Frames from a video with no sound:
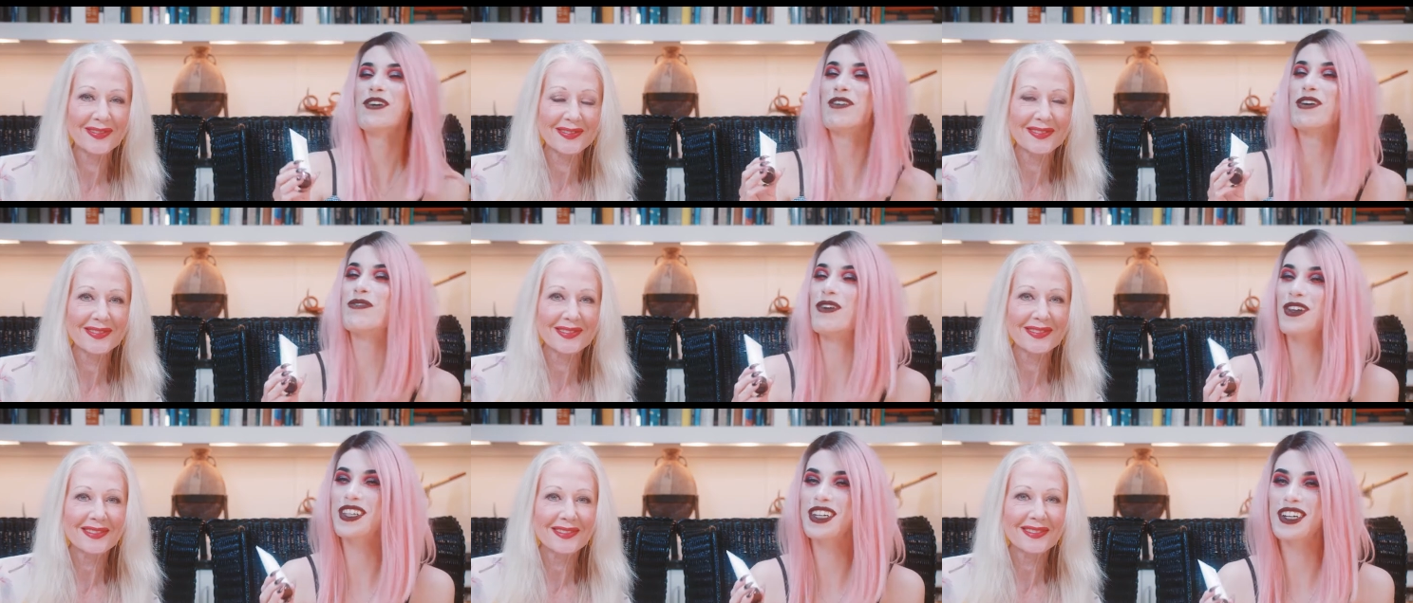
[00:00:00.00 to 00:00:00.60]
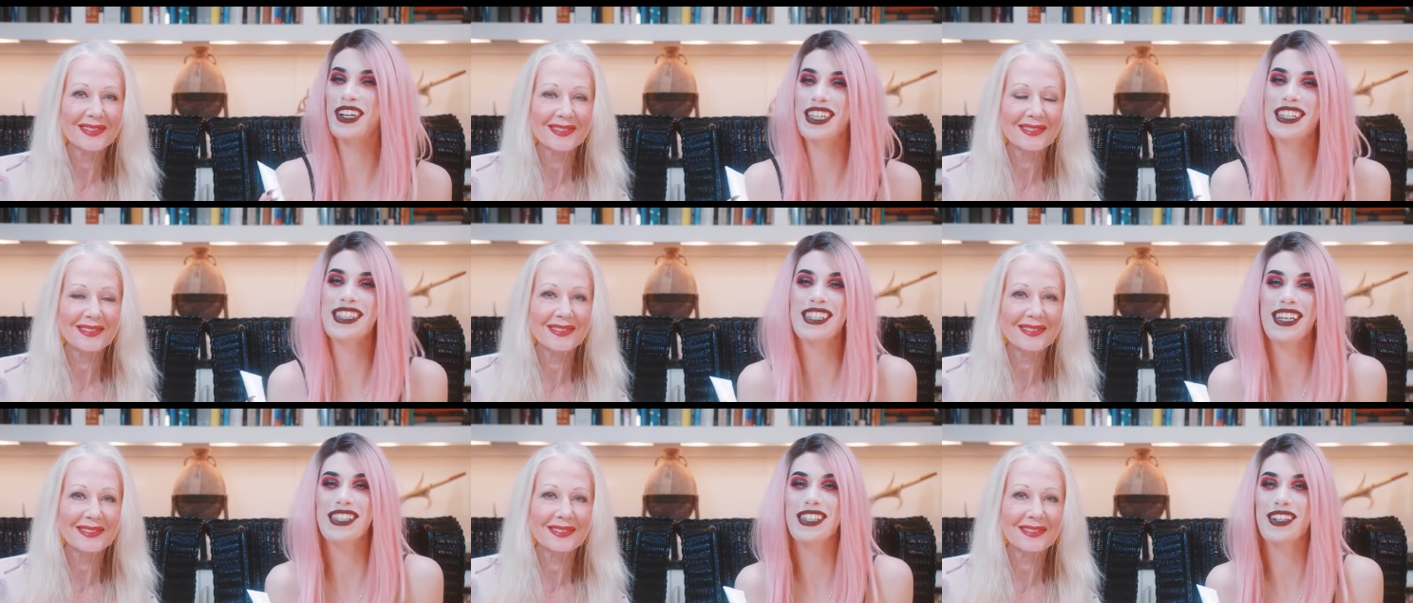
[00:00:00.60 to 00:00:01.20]
Speaker 1: but we both agree that
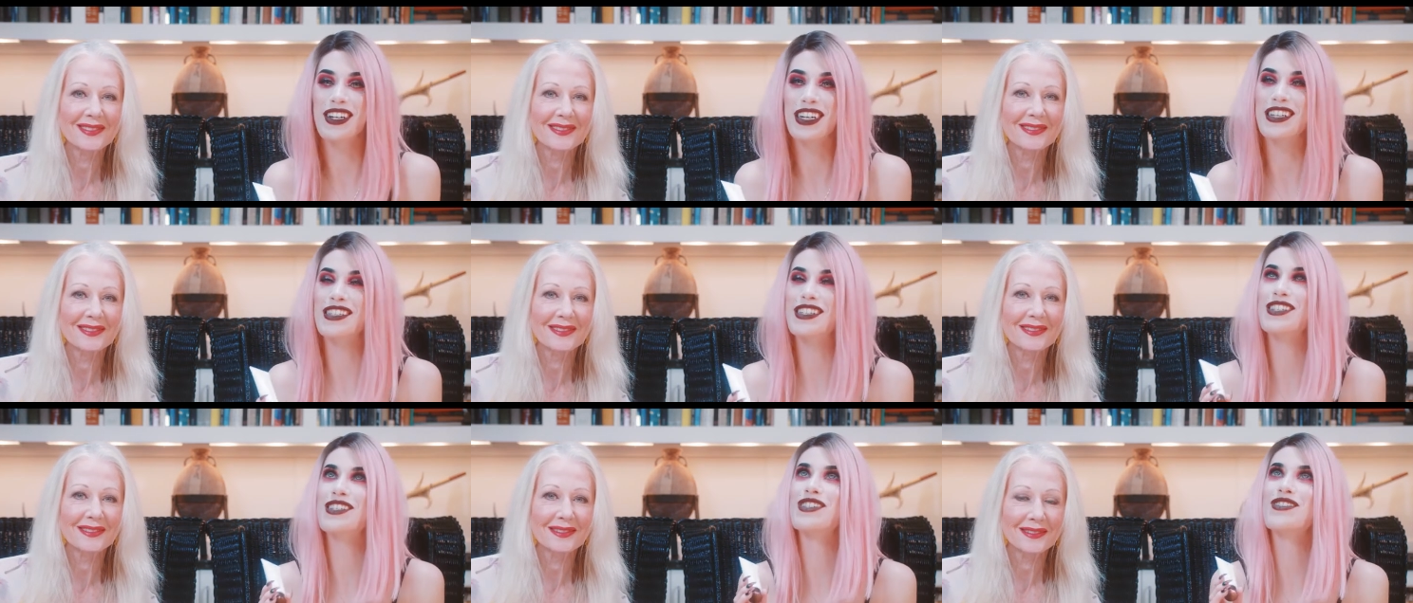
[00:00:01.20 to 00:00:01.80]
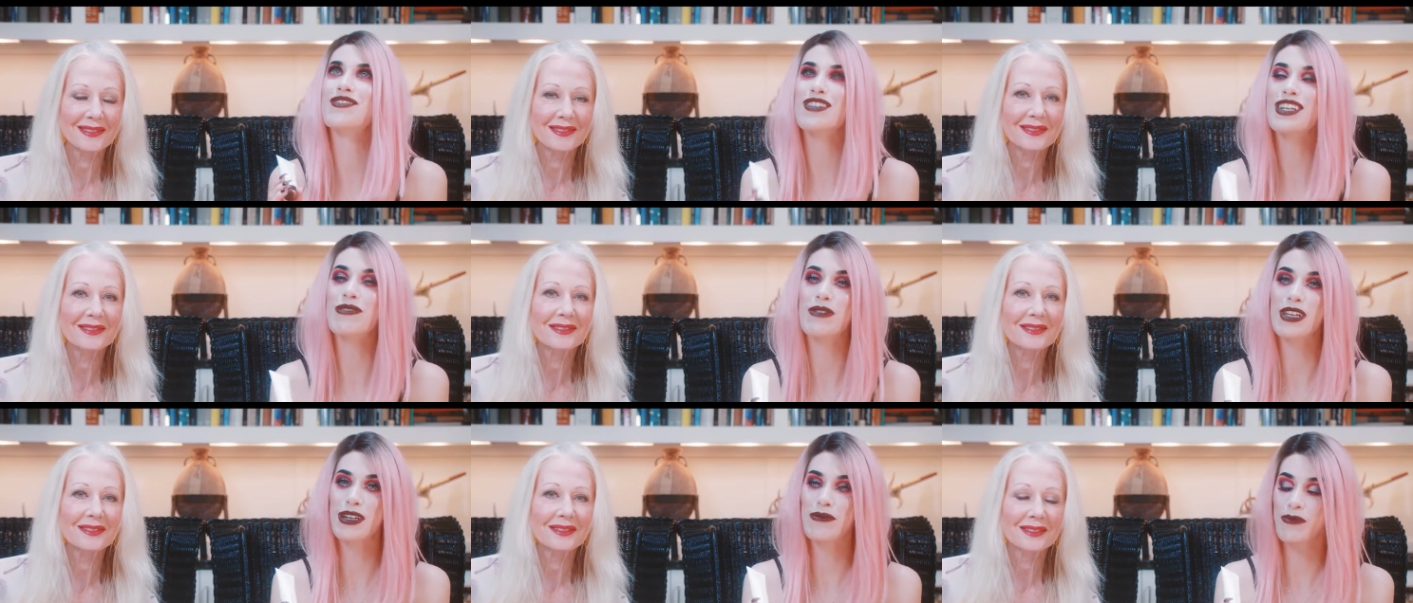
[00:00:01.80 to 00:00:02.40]
sunscreen is
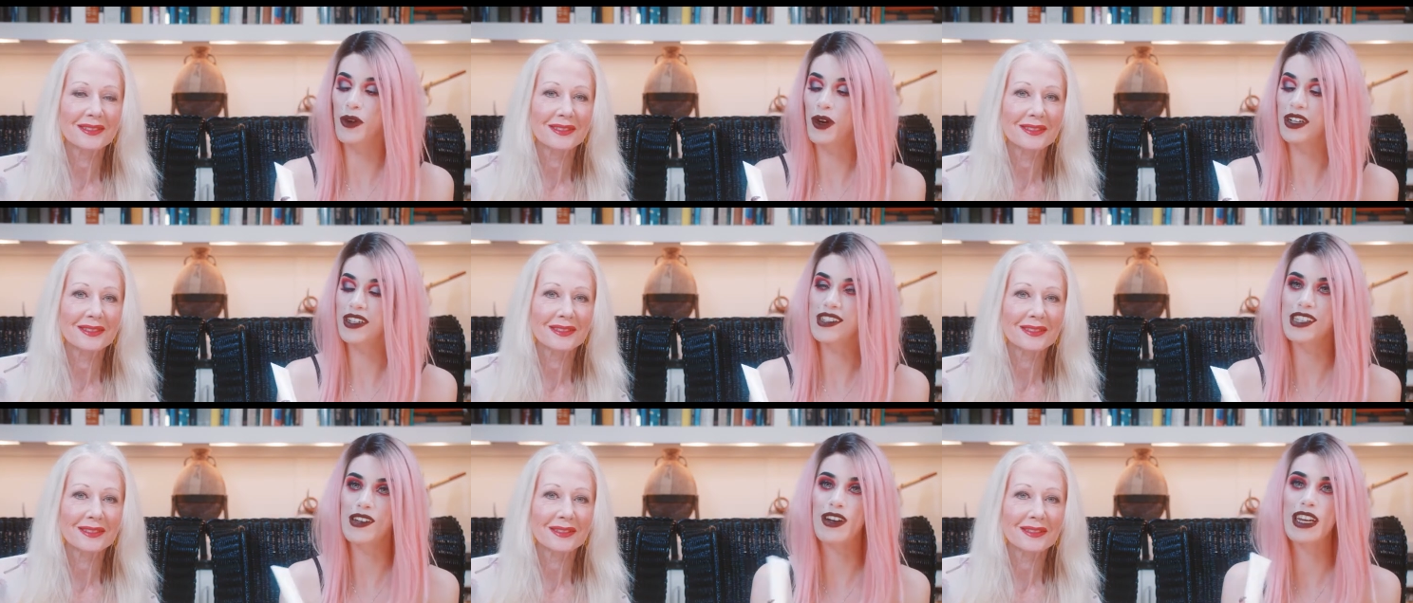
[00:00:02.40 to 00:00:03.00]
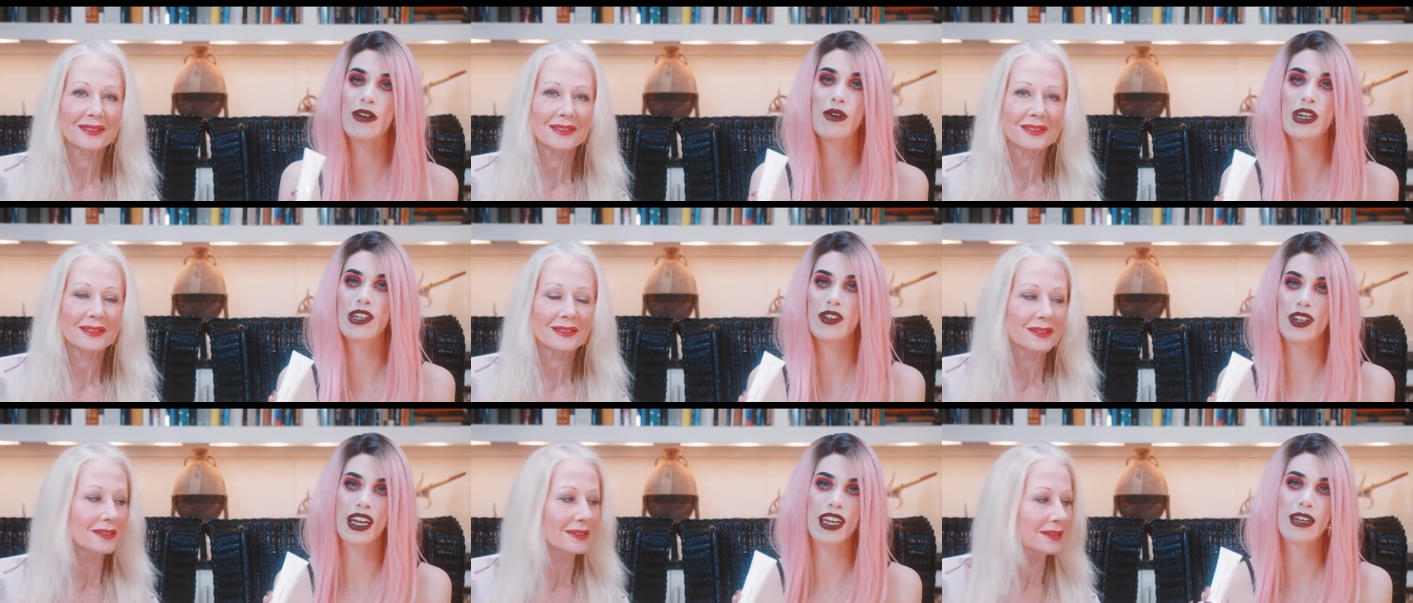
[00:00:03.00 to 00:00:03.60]
extremely important. So any way you
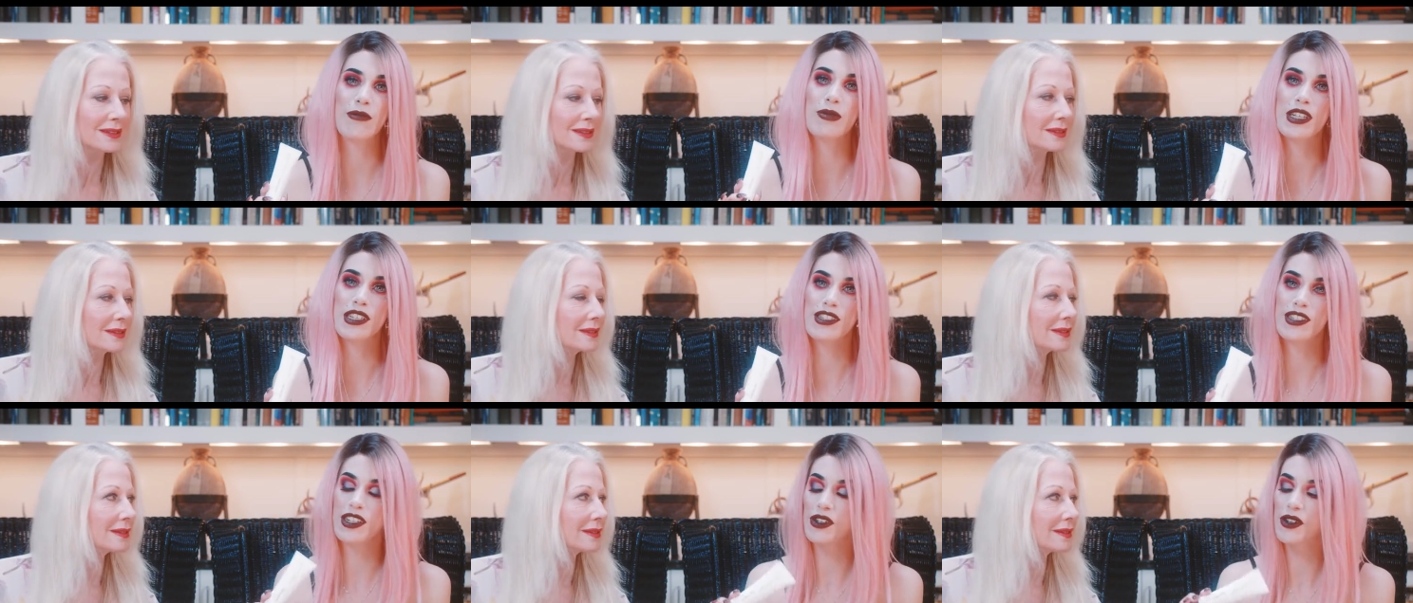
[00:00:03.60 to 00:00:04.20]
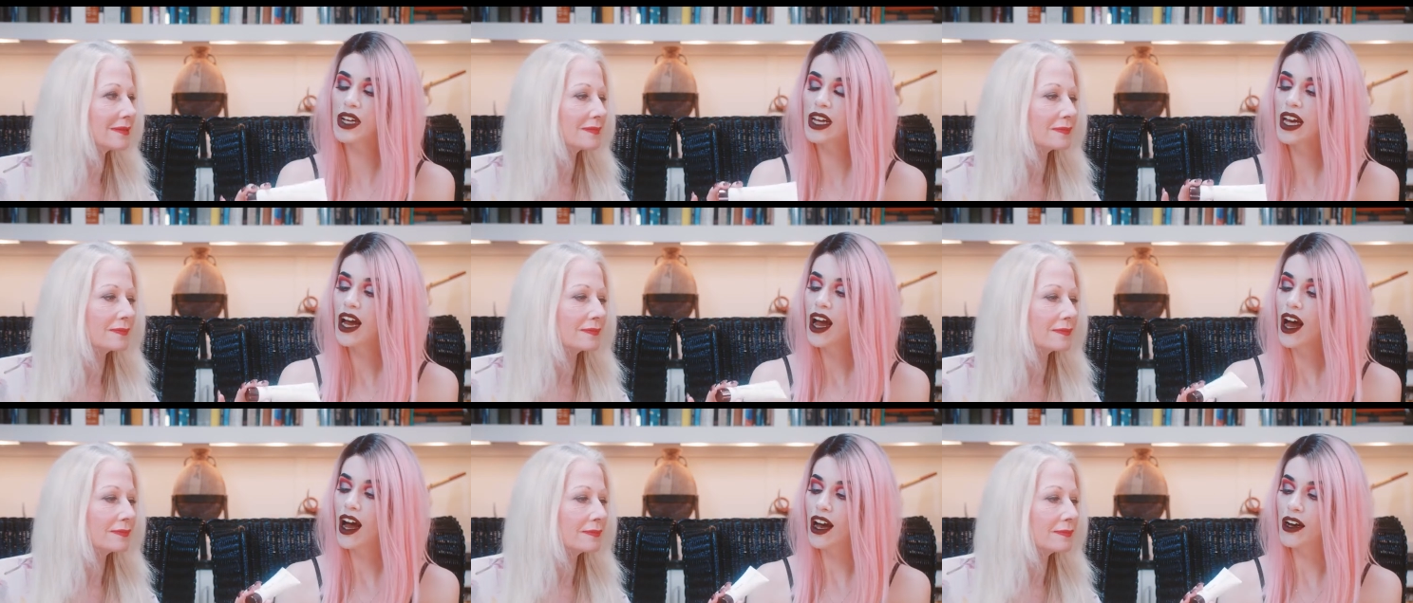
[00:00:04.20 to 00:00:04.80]
can get it, please do.
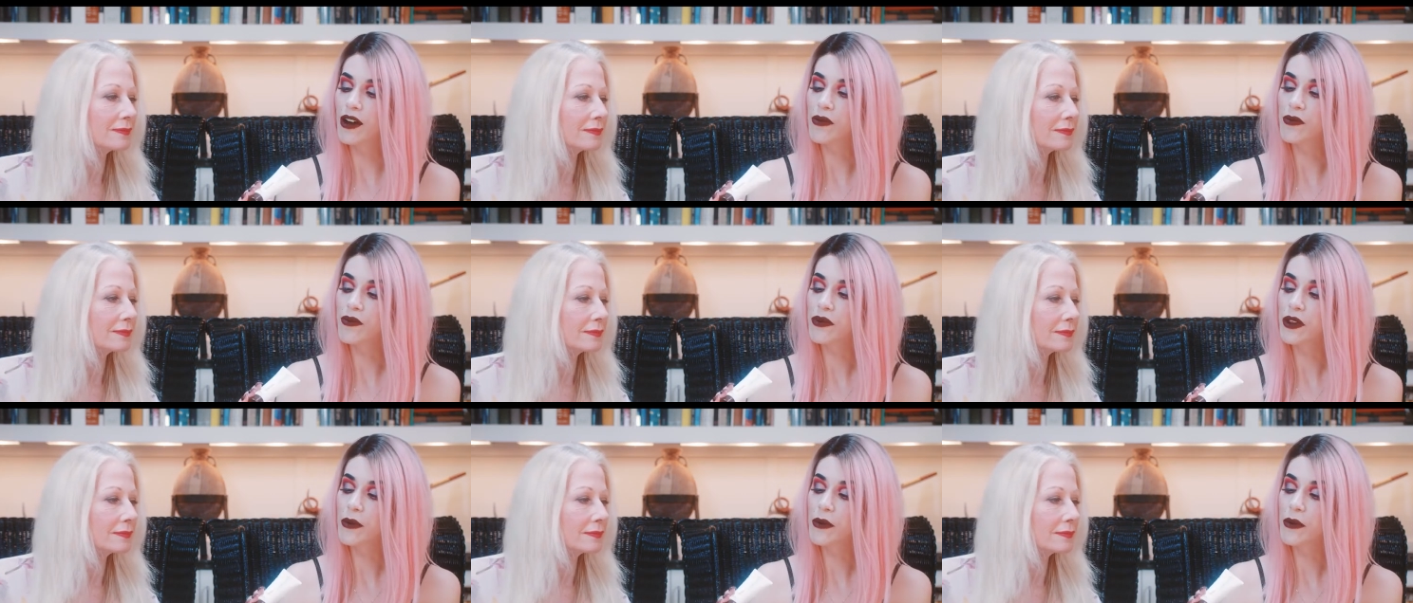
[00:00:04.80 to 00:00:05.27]
Um,